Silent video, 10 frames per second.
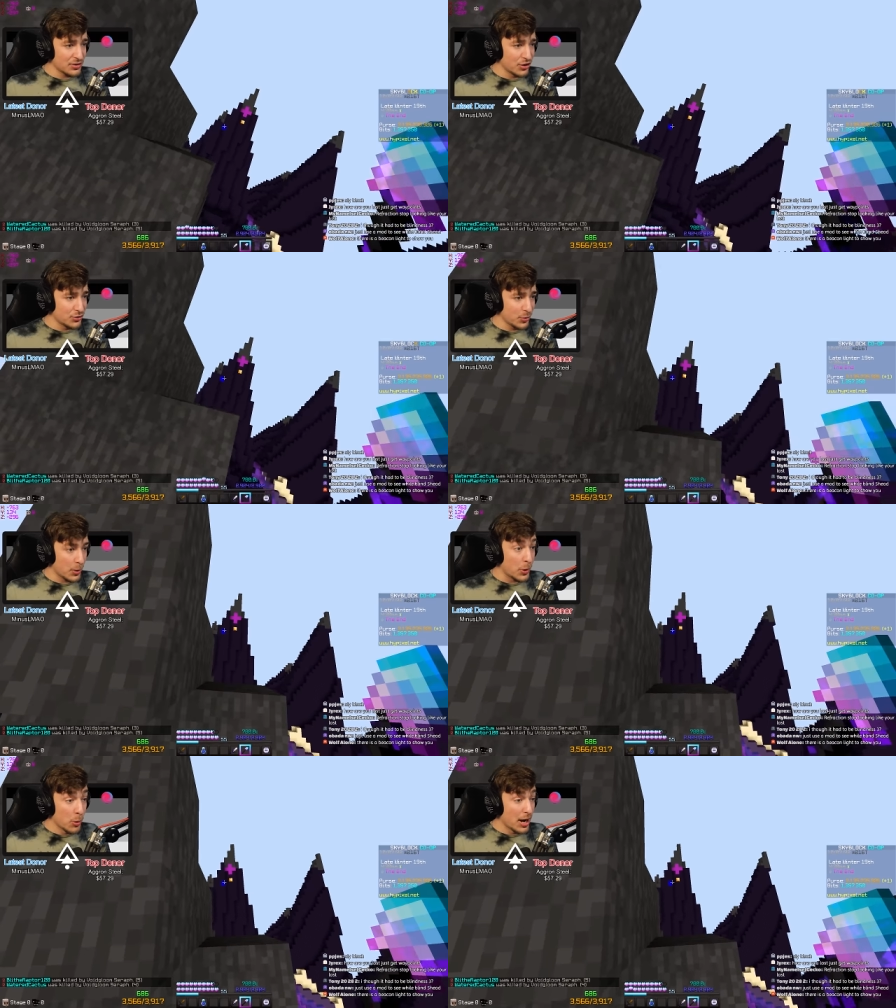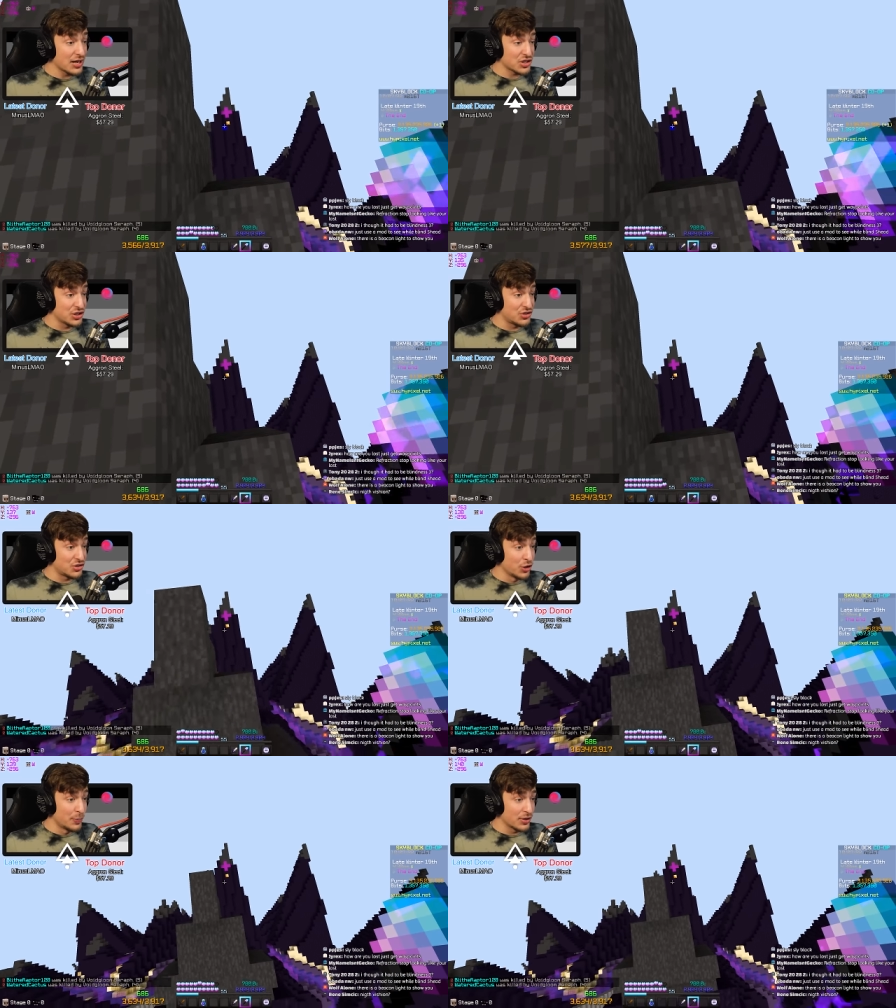close we were. We were actually
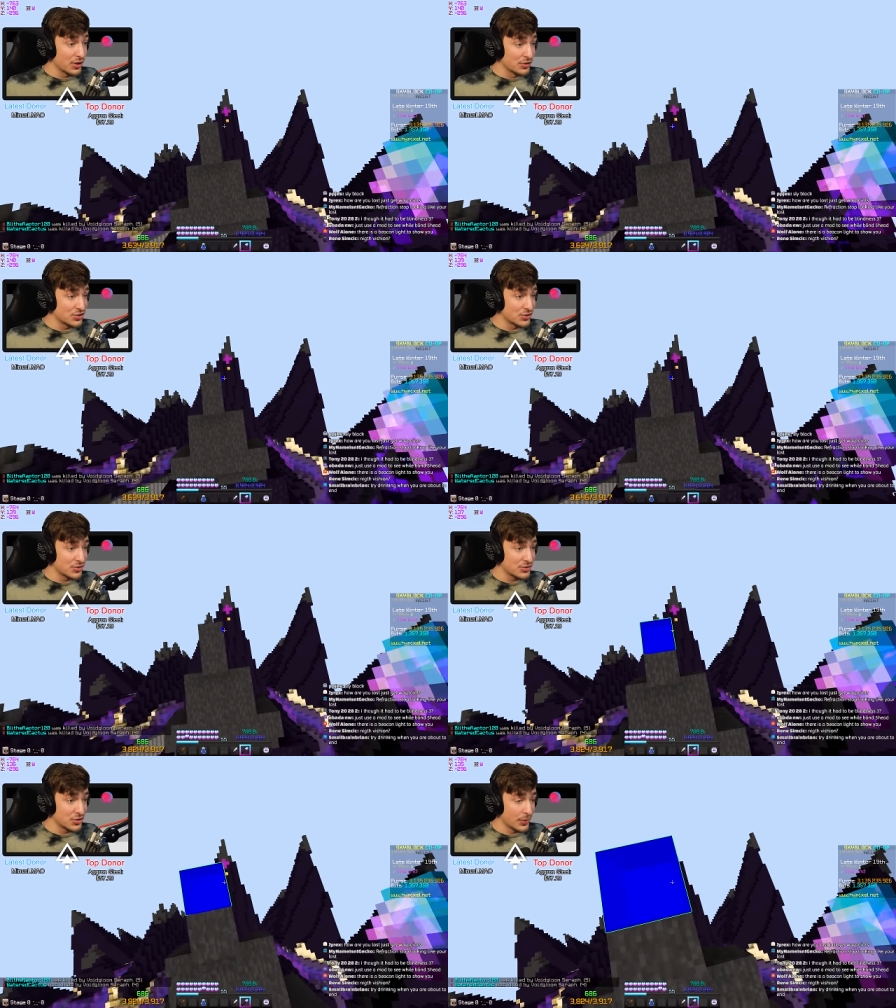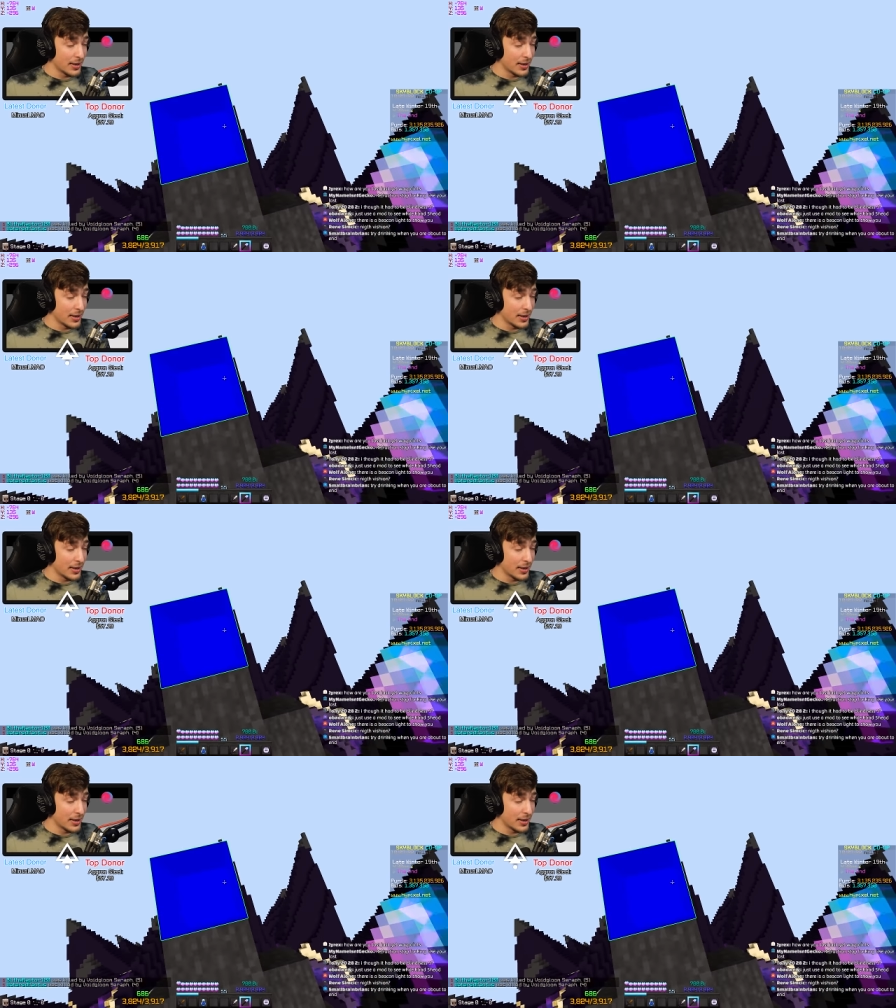super close to, to